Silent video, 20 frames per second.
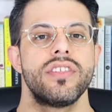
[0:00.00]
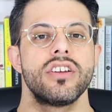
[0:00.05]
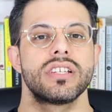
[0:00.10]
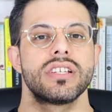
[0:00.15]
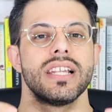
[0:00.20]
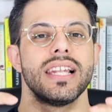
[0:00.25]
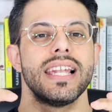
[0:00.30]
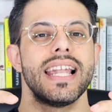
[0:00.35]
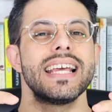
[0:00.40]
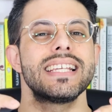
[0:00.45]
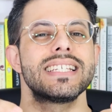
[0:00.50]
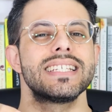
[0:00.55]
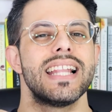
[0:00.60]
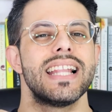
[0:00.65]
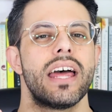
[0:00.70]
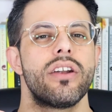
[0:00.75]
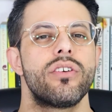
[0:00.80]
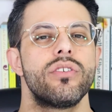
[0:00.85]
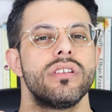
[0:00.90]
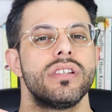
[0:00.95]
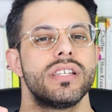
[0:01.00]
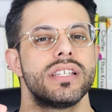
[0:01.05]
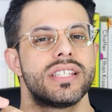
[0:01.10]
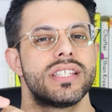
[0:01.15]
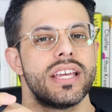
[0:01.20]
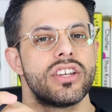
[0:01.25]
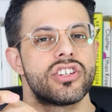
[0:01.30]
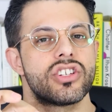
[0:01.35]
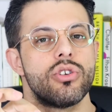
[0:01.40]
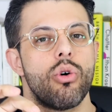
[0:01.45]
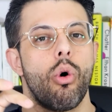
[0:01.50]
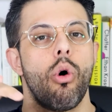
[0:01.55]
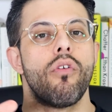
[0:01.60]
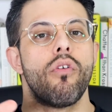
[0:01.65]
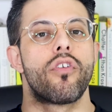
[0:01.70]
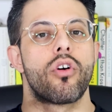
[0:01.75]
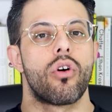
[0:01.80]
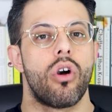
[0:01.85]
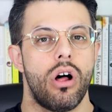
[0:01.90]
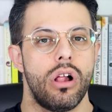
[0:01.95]
There's less lateralization
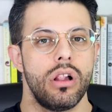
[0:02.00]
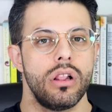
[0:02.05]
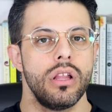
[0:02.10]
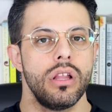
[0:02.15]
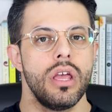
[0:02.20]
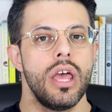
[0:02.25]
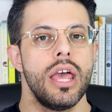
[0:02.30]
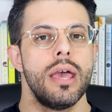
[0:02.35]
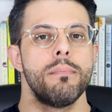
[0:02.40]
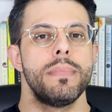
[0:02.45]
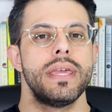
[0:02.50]
overall,